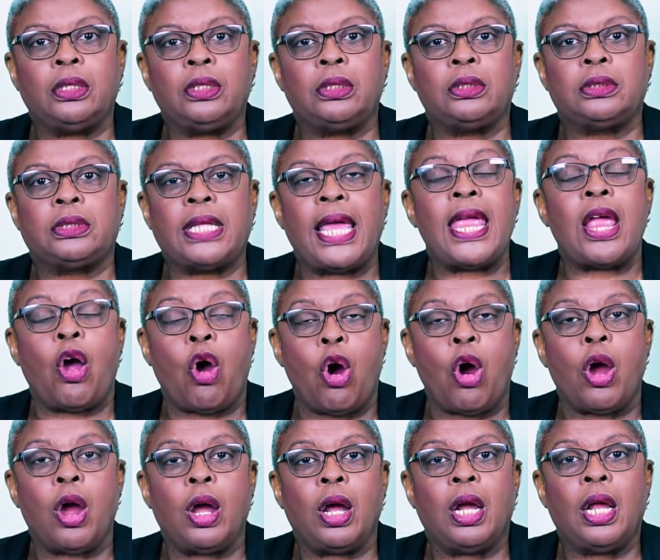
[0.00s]
they
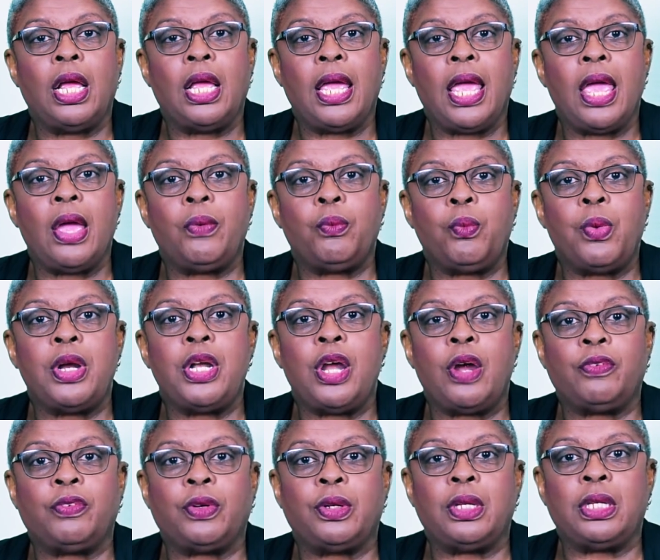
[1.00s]
are and
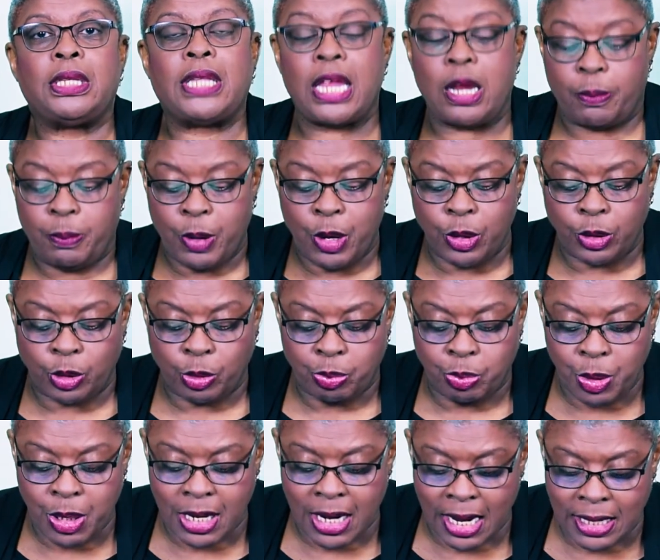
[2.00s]
whatever they appear to
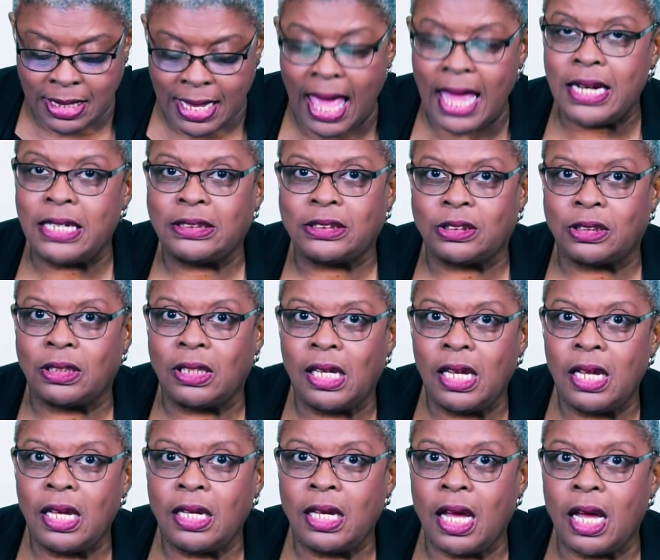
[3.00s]
be. And that is
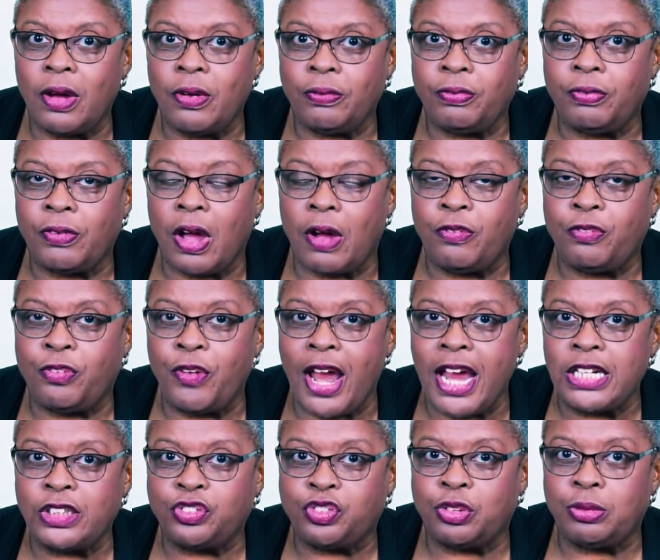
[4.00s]
a
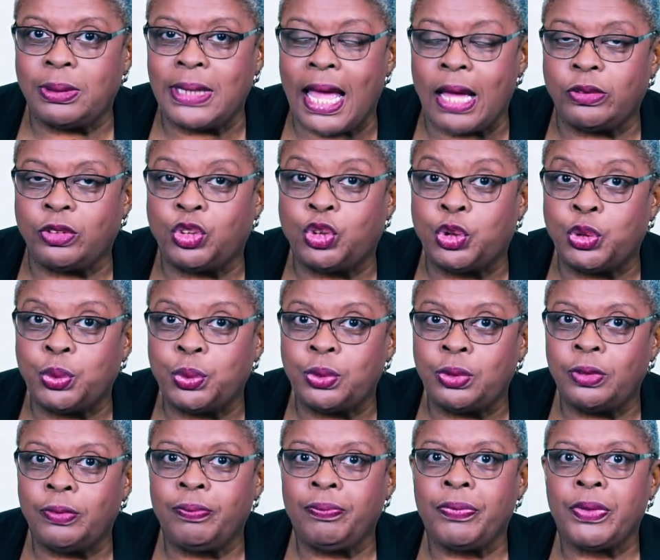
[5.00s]
phrase from Lao Tzu,
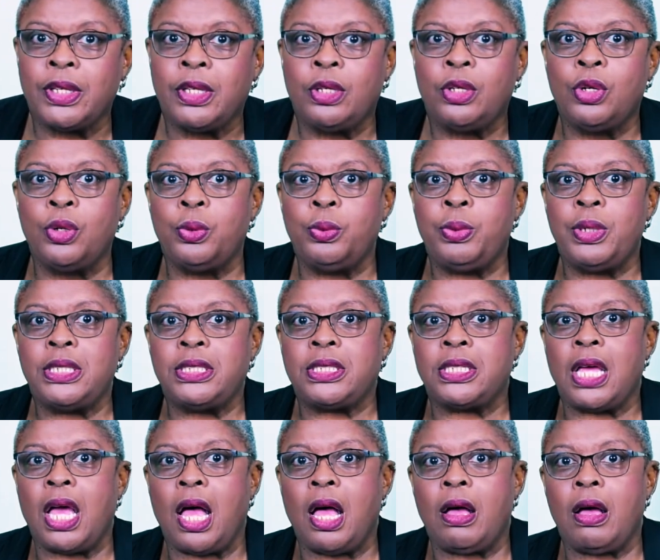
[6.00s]
who was
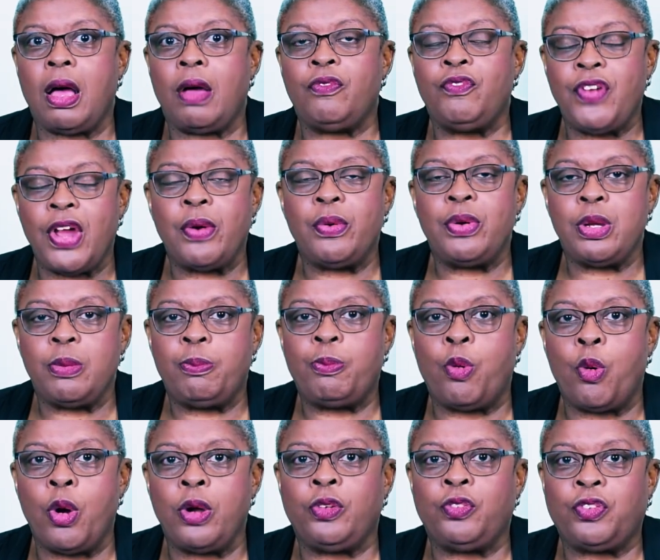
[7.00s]
a very
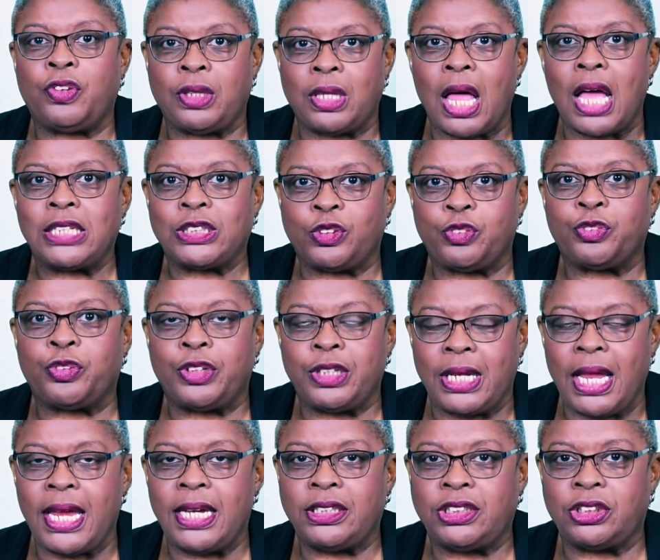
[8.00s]
important philosopher in
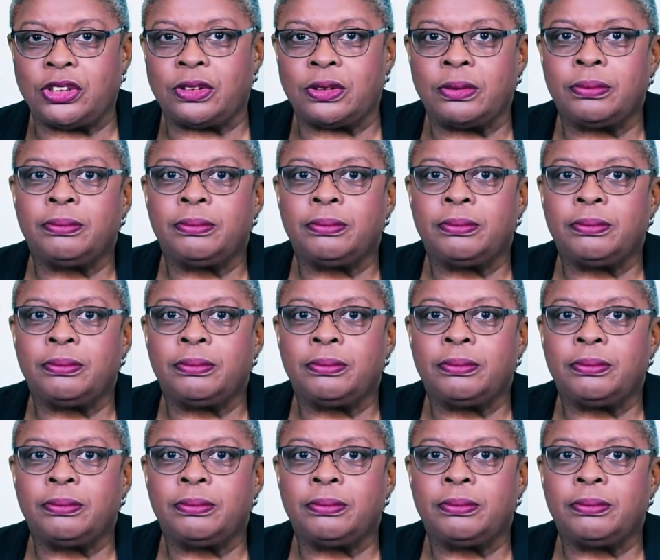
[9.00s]
Asia.